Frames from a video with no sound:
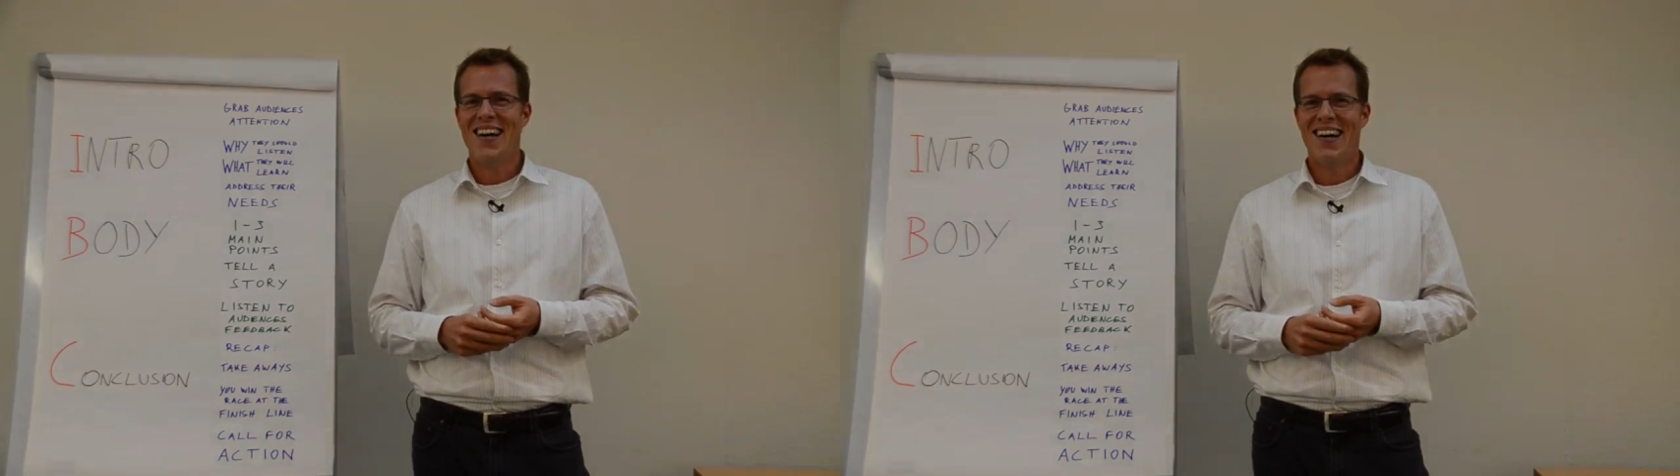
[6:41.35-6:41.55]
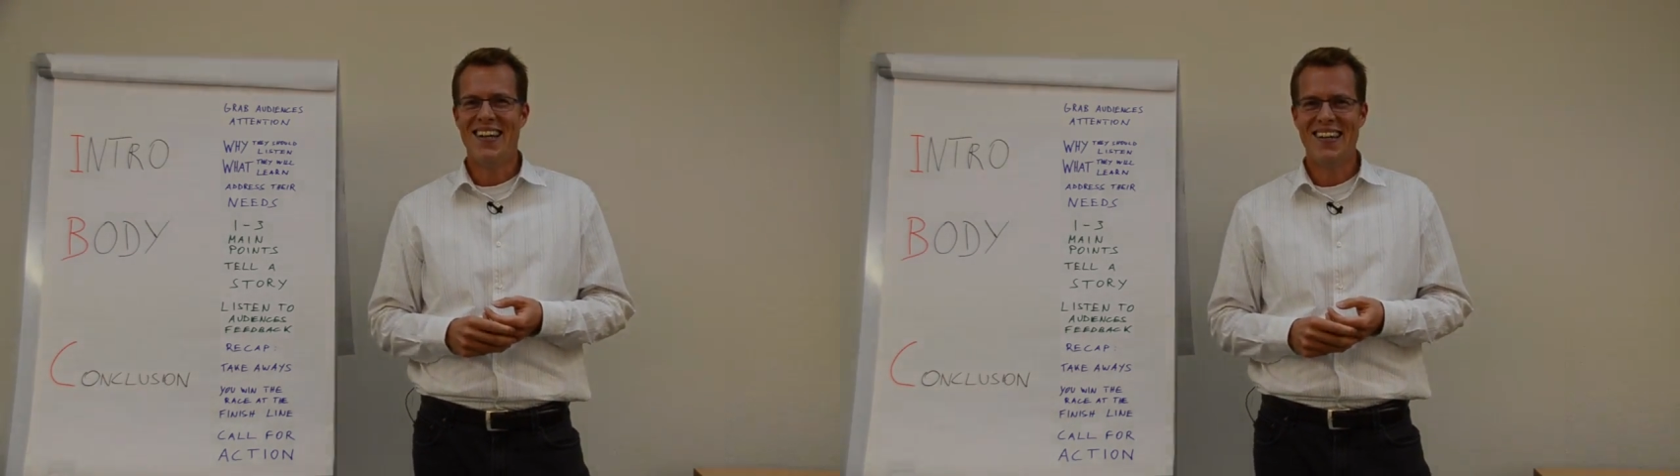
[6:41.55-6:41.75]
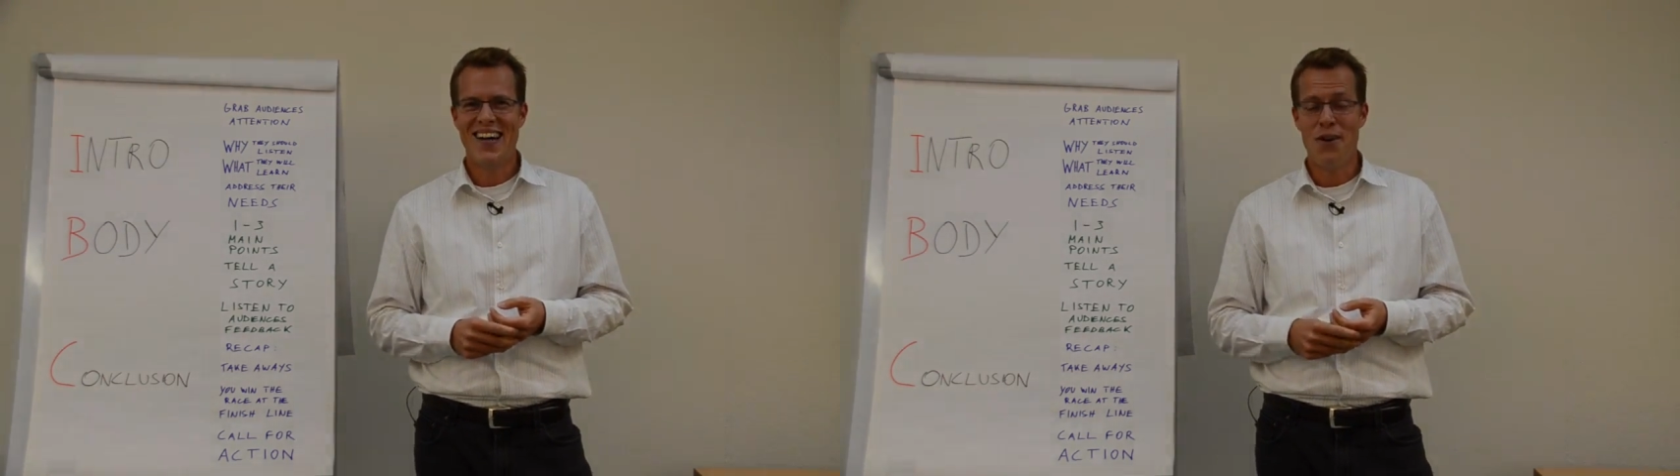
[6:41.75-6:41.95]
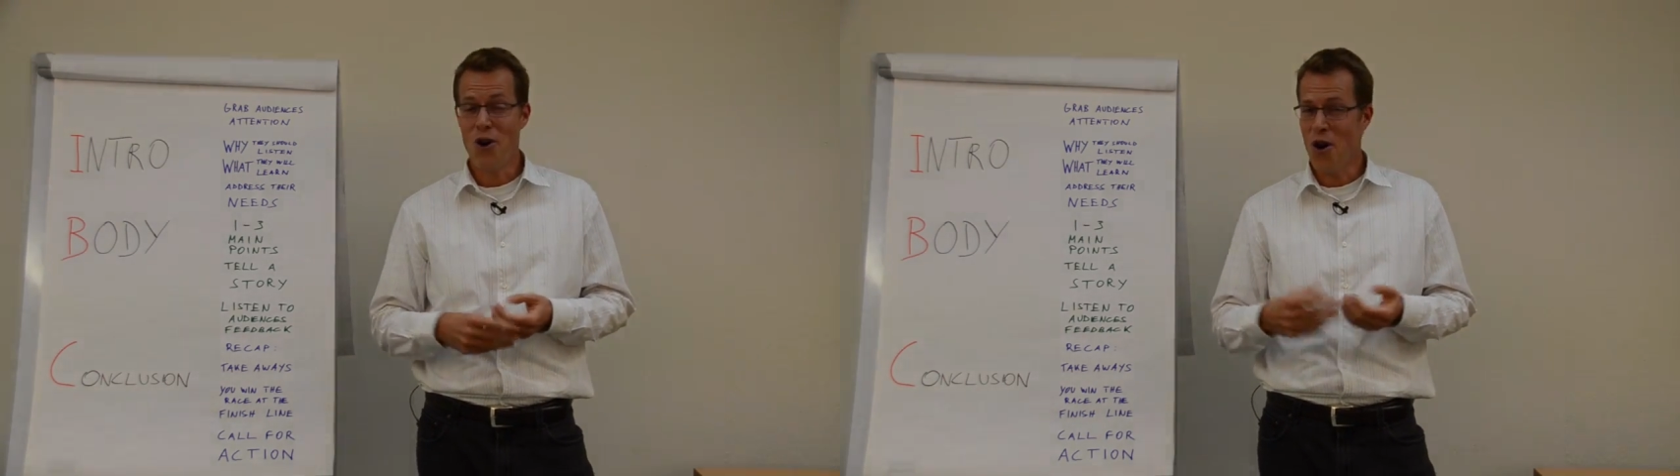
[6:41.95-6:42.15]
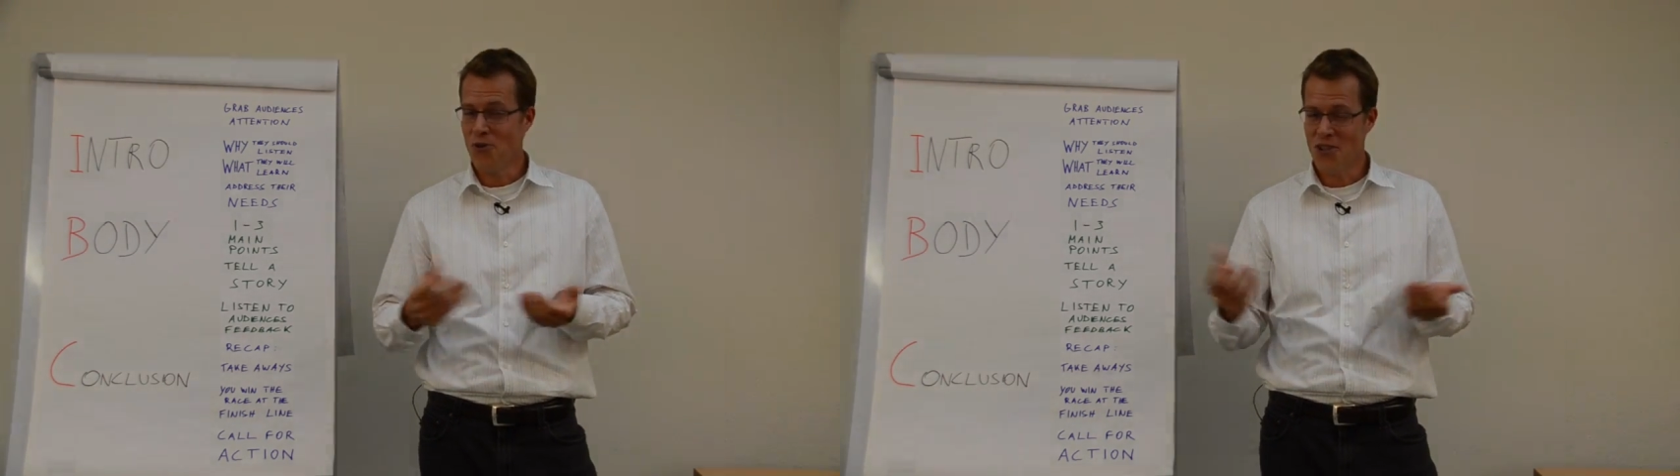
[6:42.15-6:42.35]
our
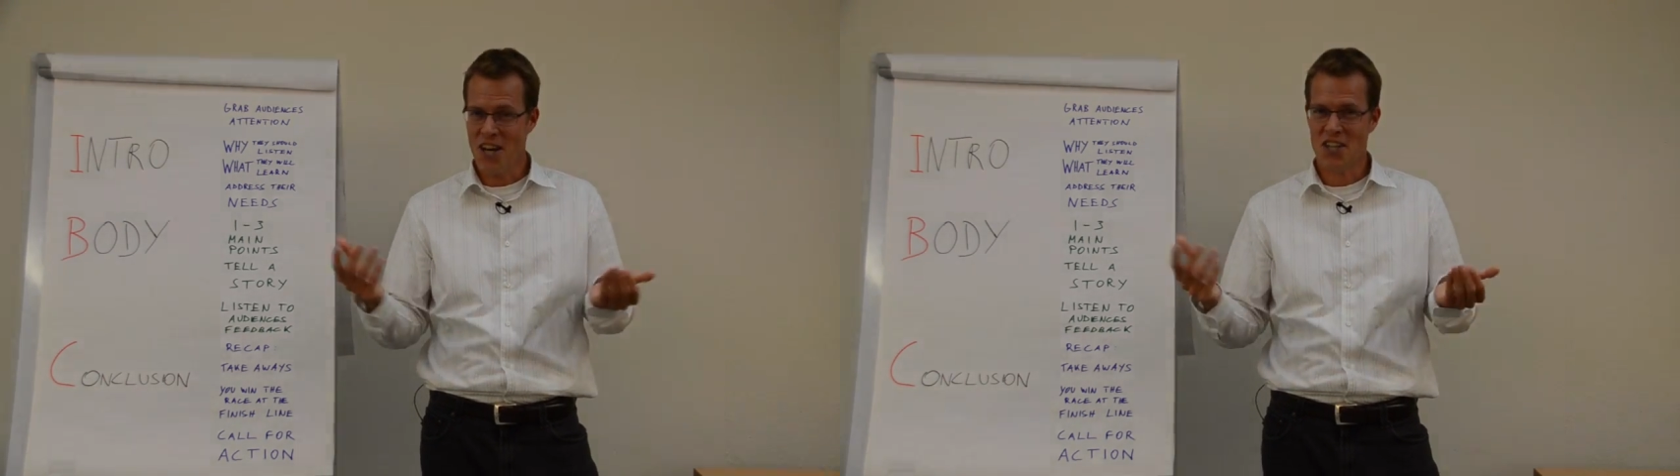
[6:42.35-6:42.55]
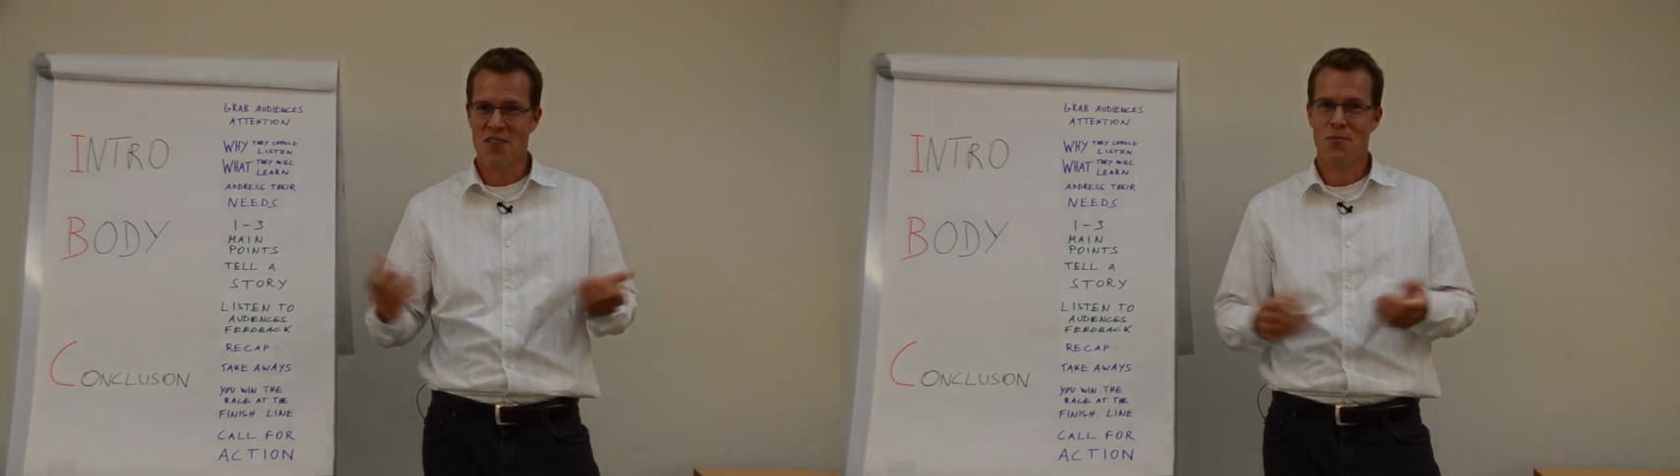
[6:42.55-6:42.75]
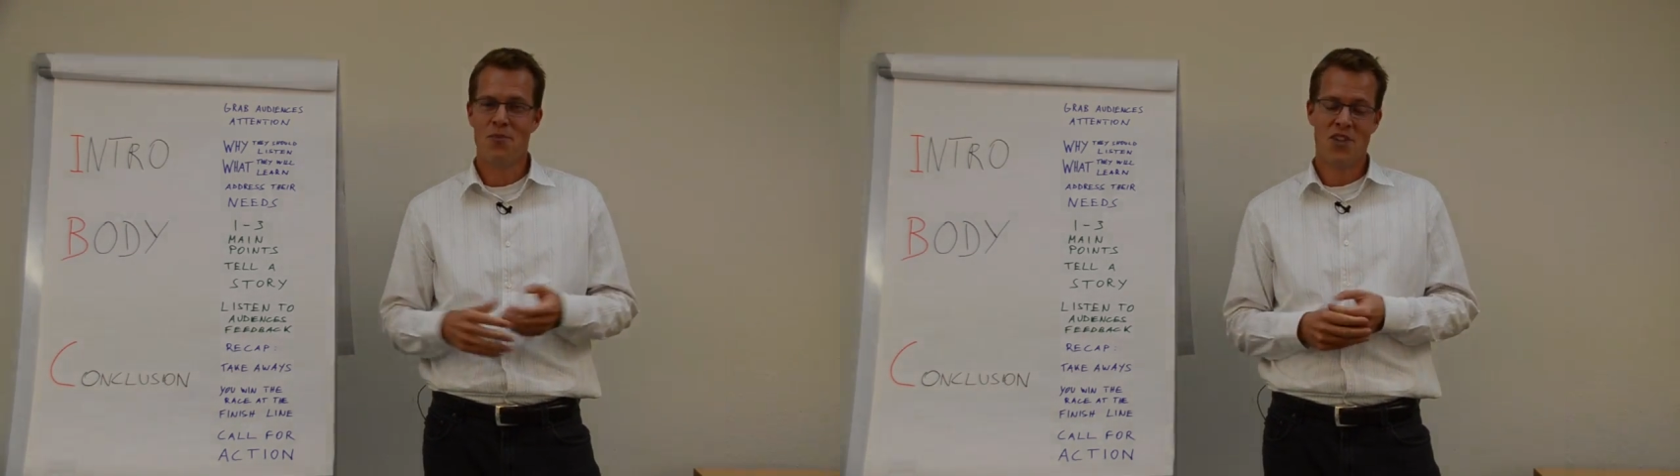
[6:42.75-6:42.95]
host, Ajahn